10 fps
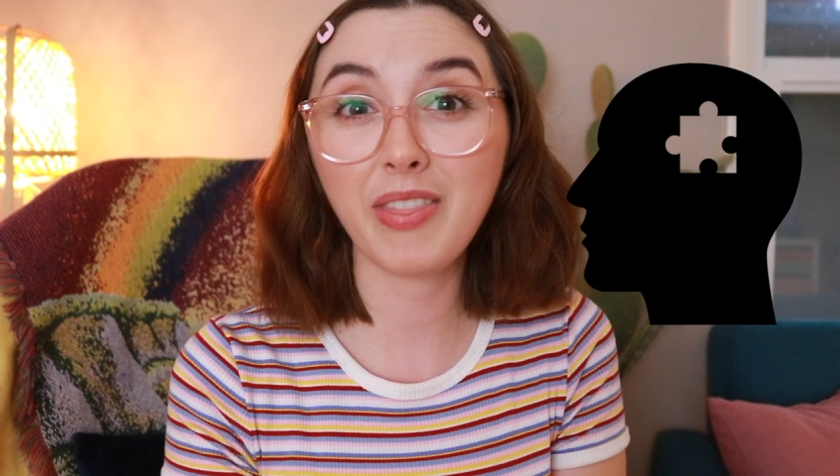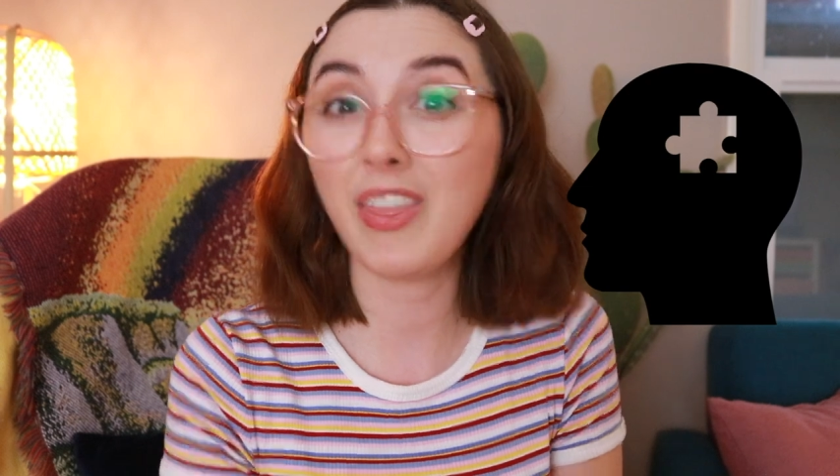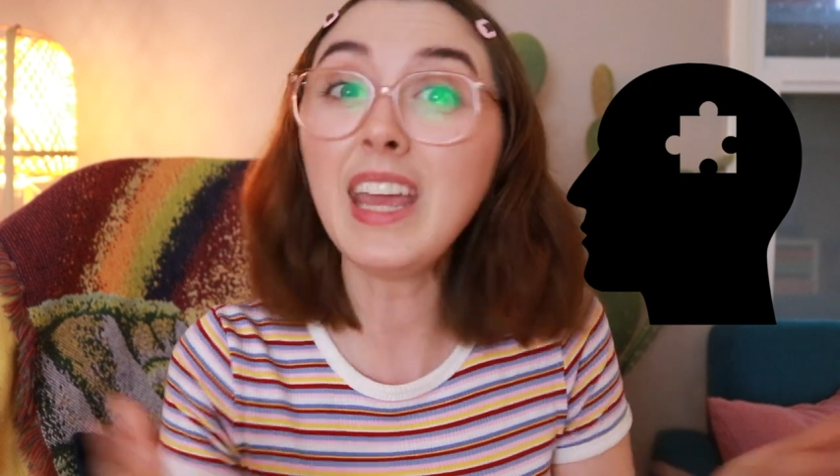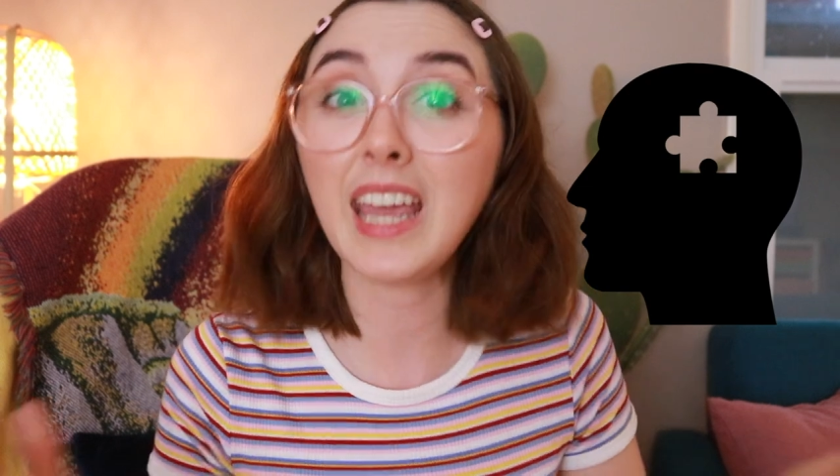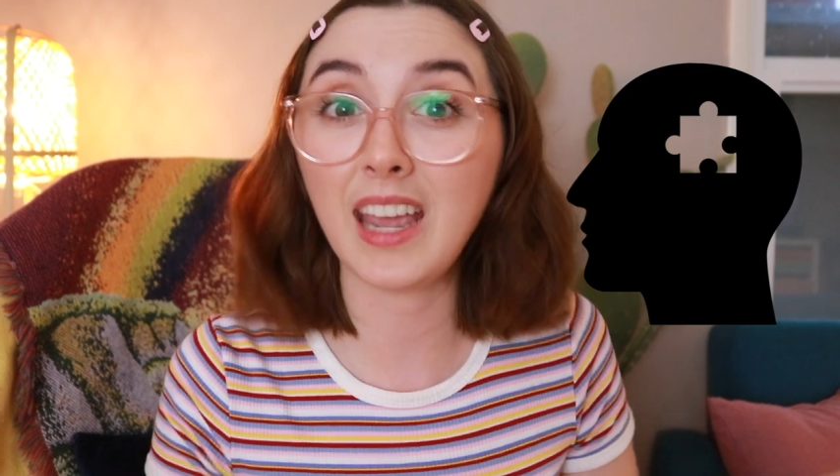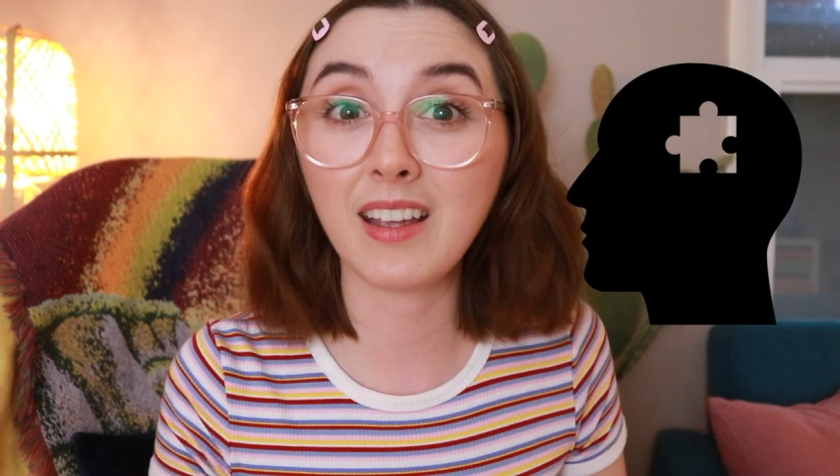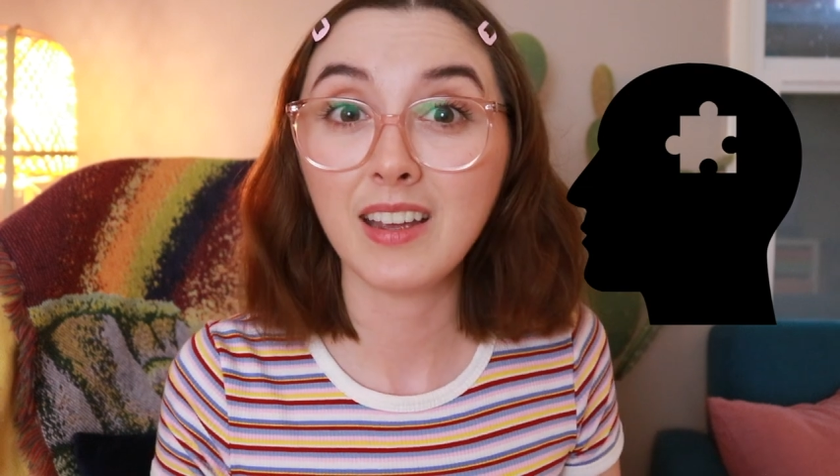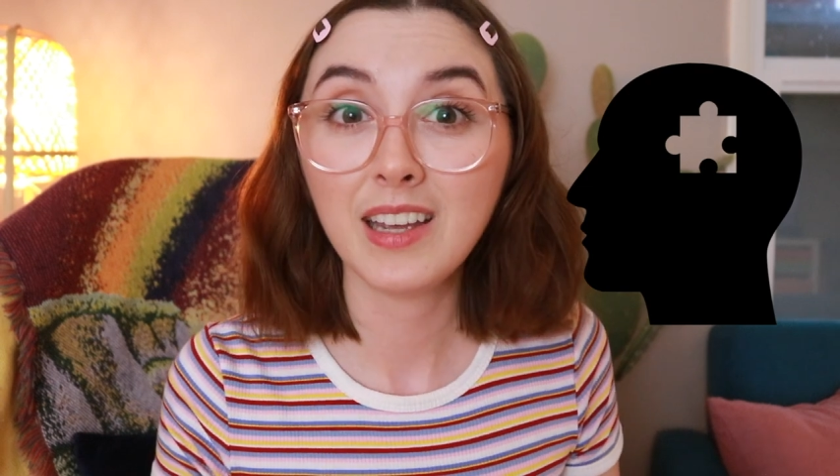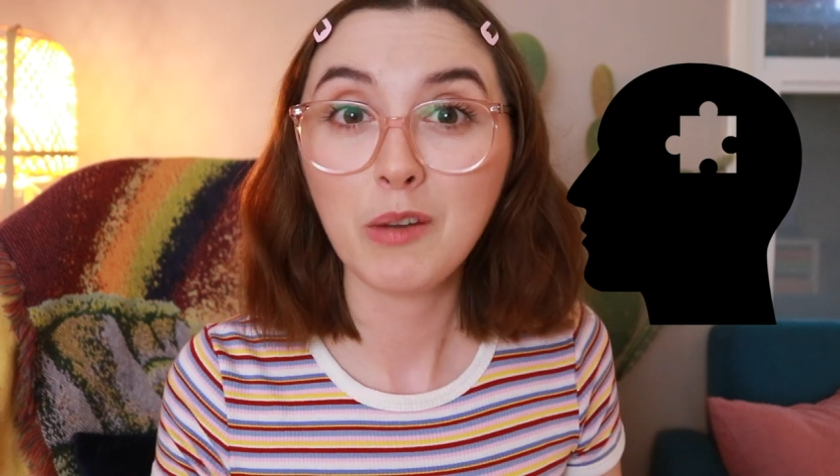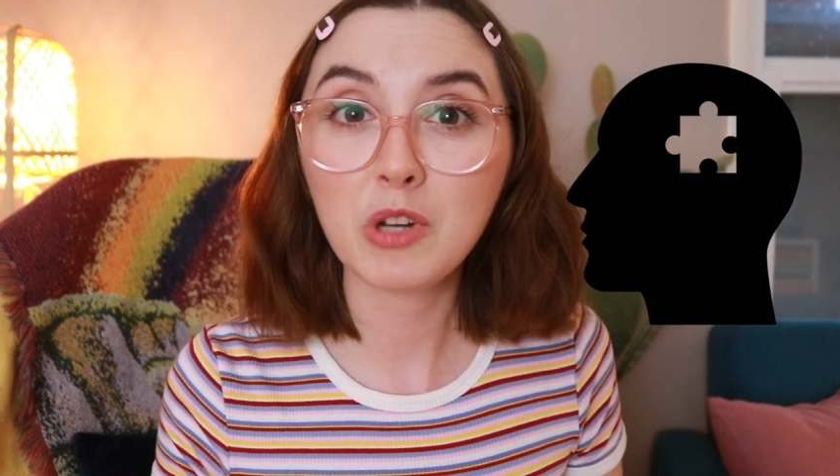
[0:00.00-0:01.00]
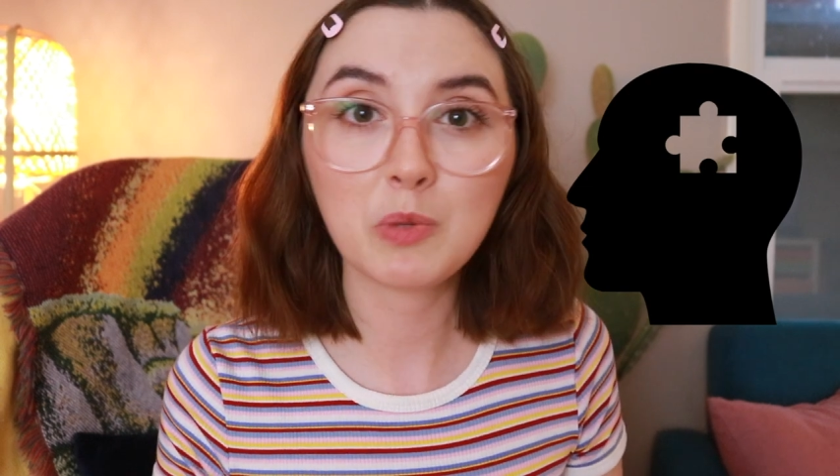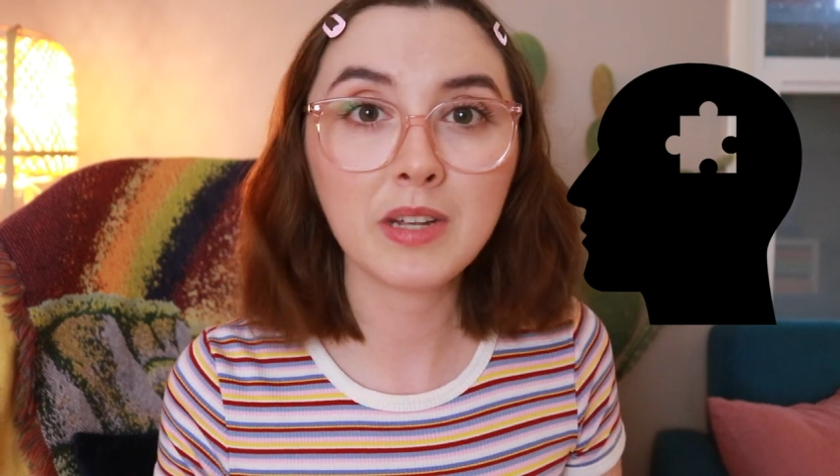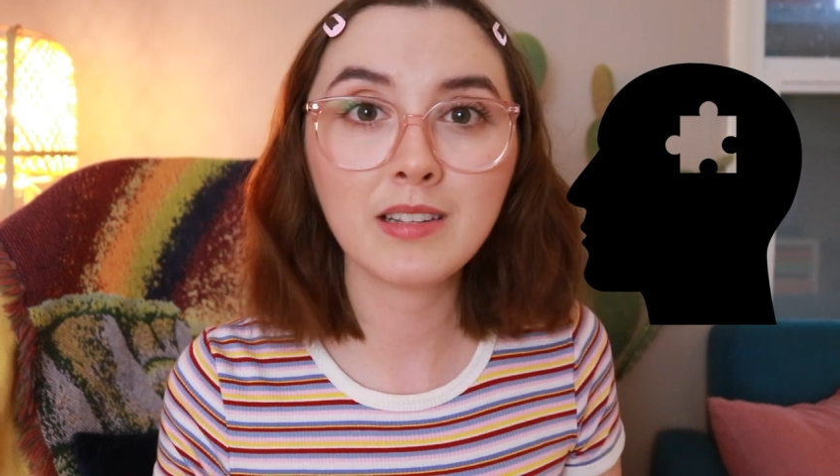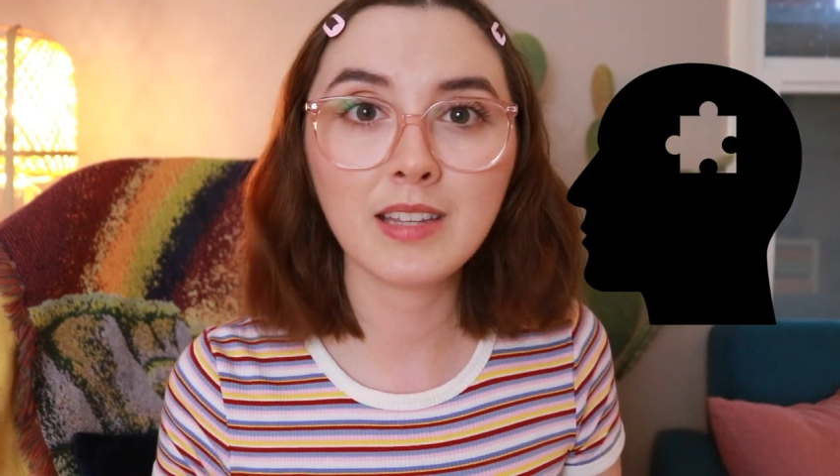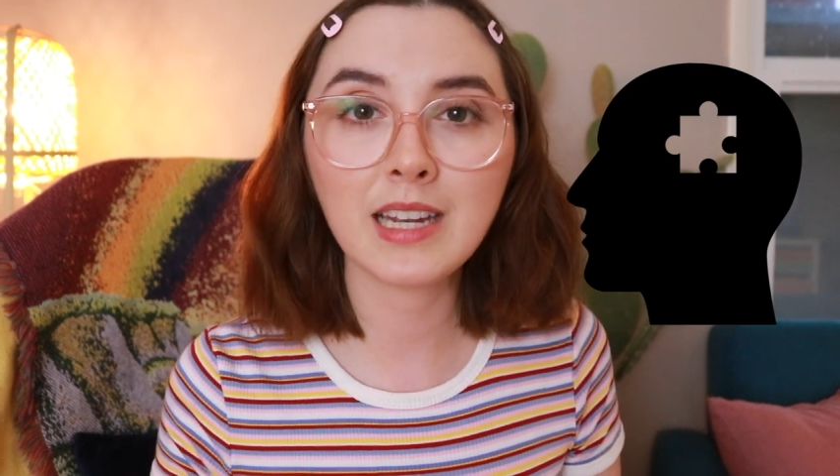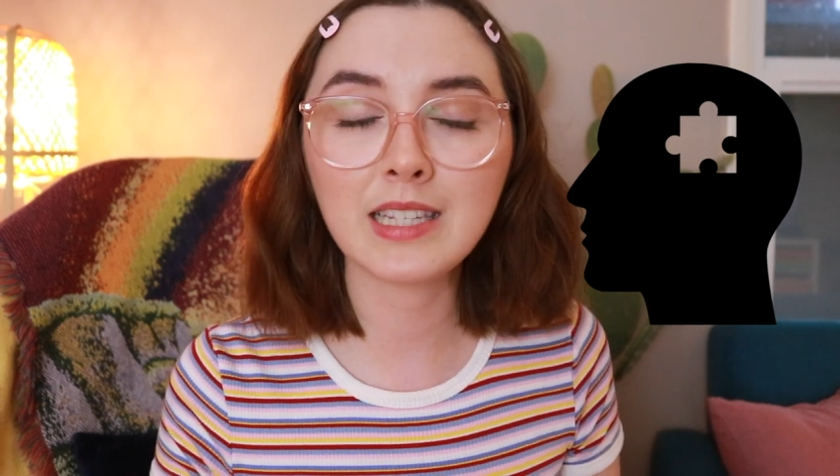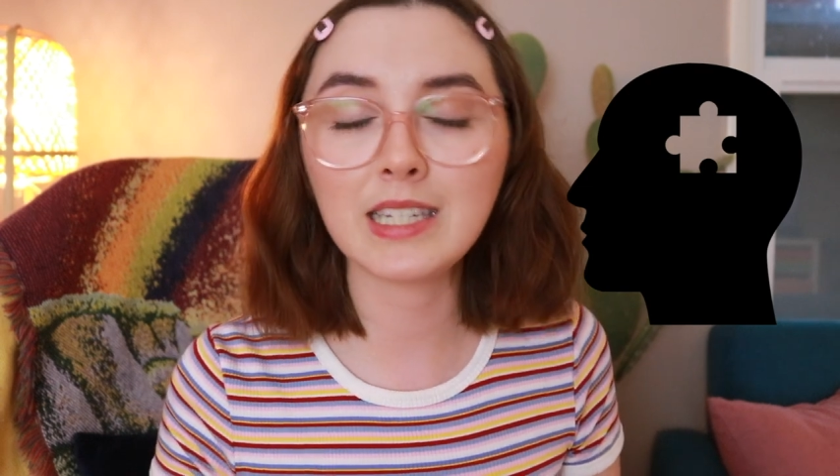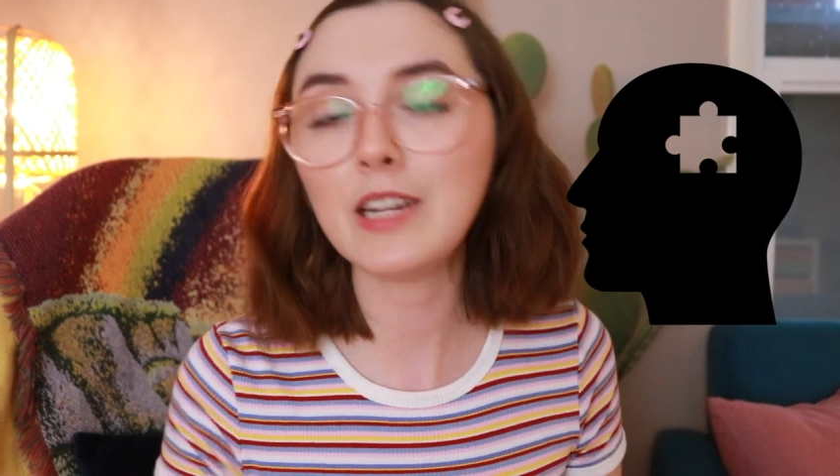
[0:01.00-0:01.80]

thinking, which means that it's